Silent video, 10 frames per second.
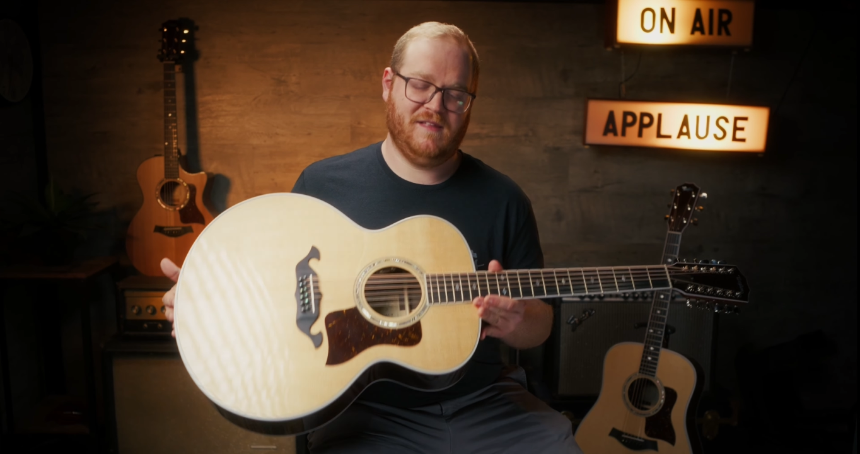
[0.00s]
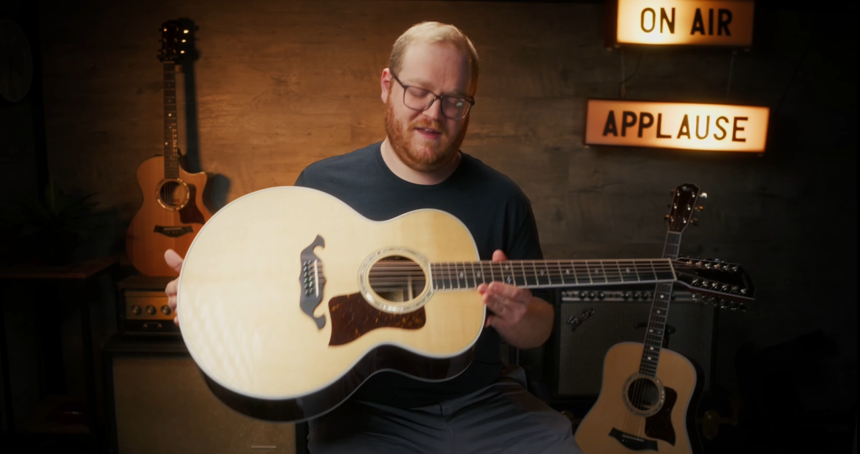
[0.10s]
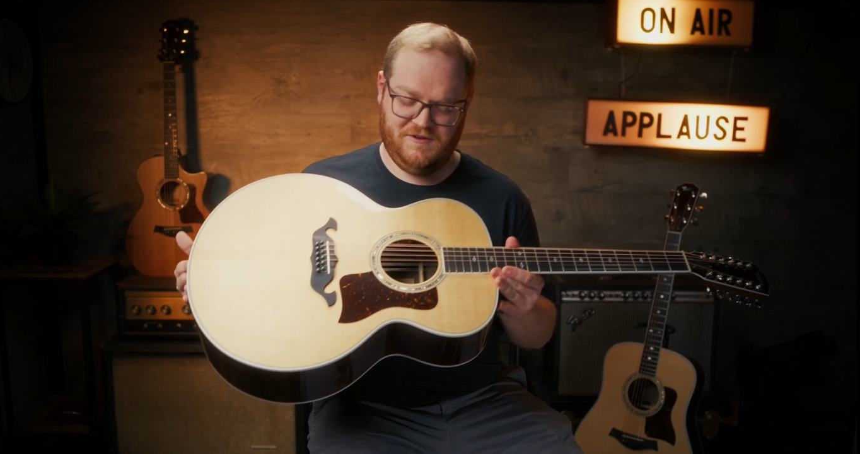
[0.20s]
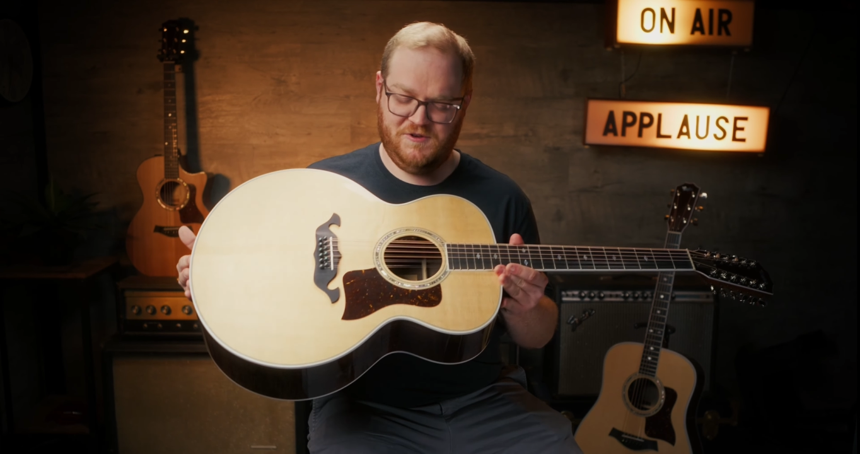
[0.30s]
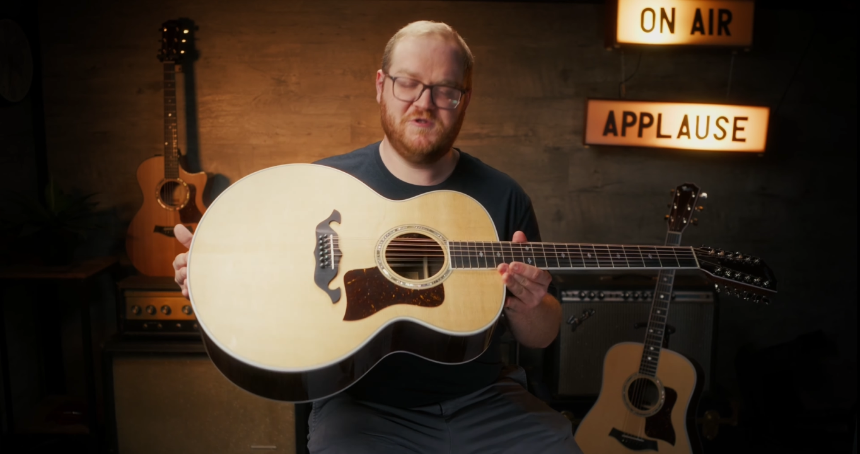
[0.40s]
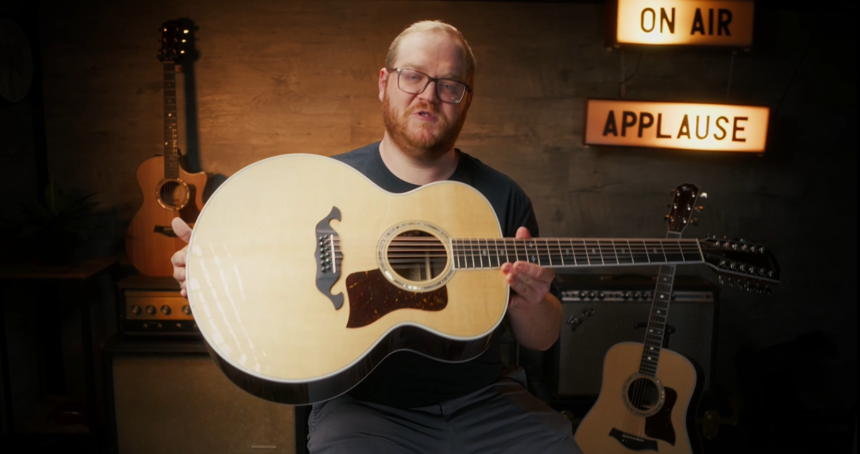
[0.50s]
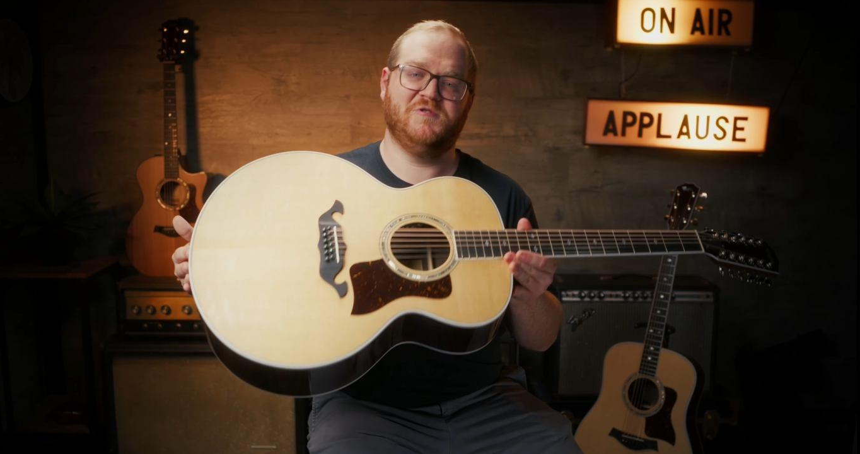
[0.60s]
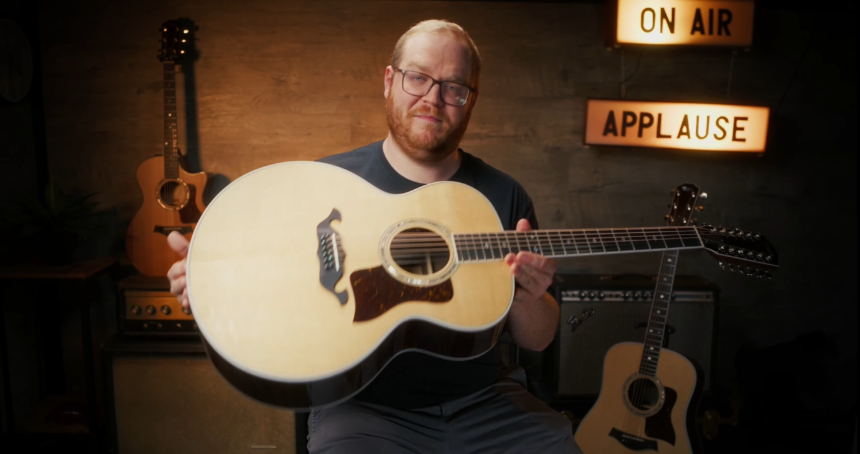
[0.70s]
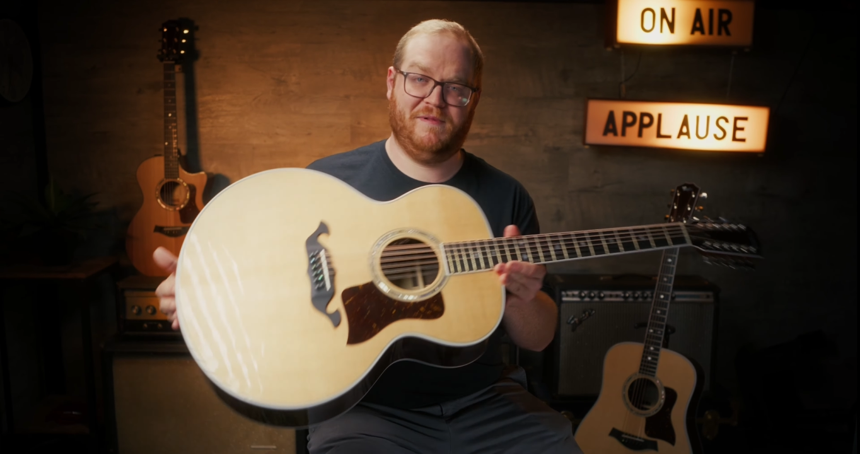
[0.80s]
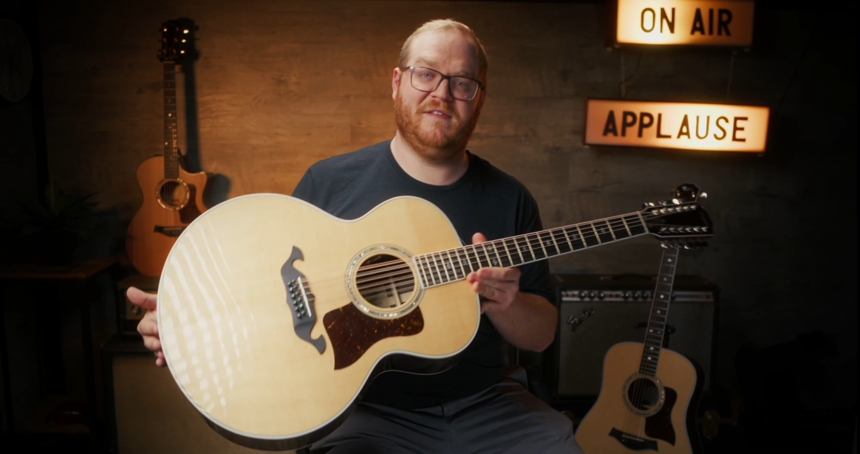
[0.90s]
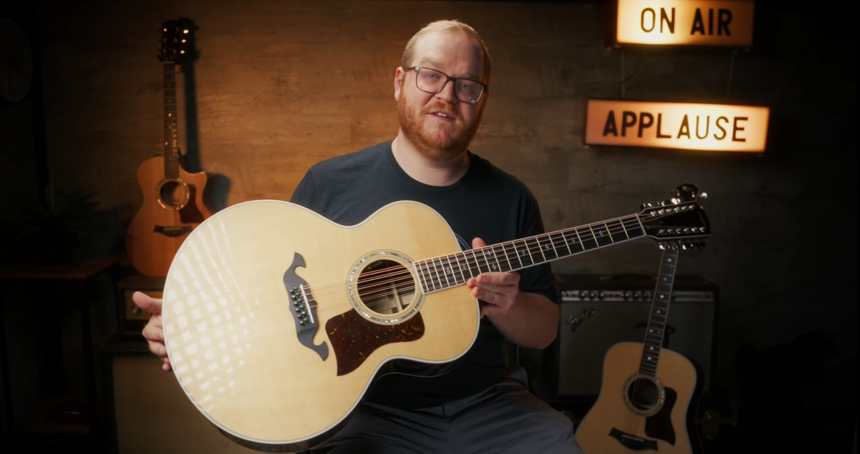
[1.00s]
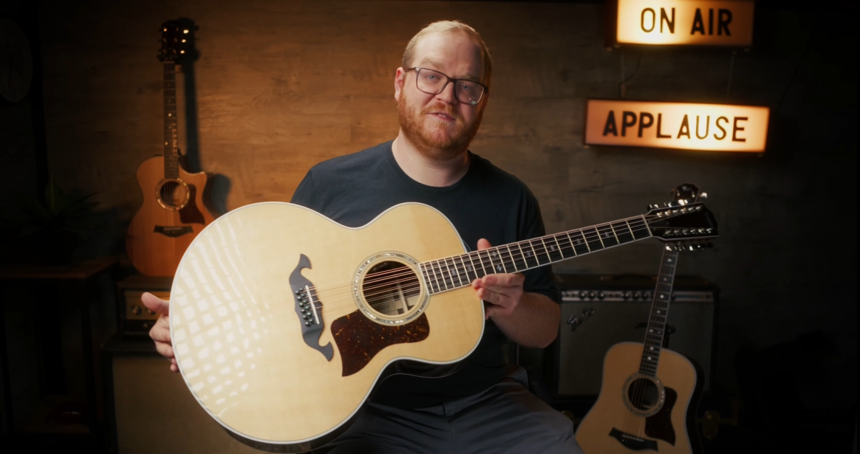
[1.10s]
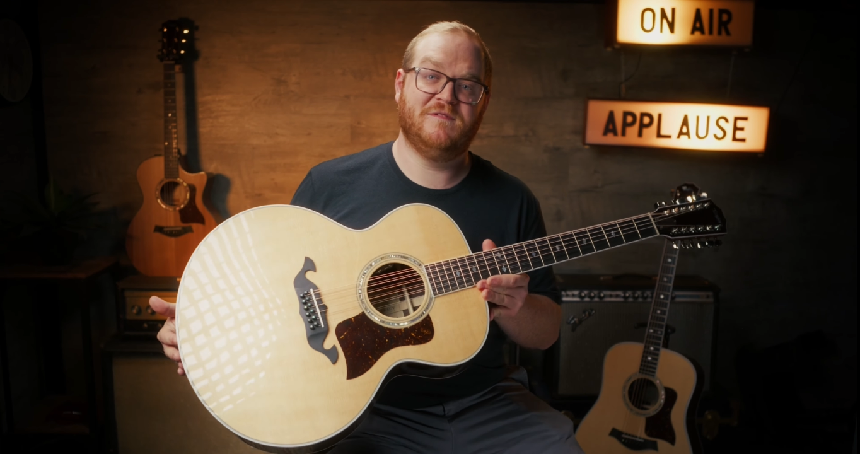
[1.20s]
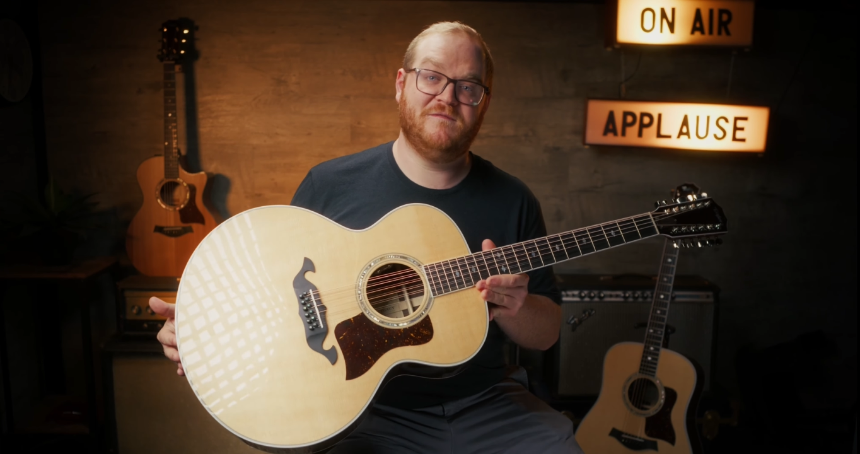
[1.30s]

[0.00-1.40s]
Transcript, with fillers: Like you should try playing this one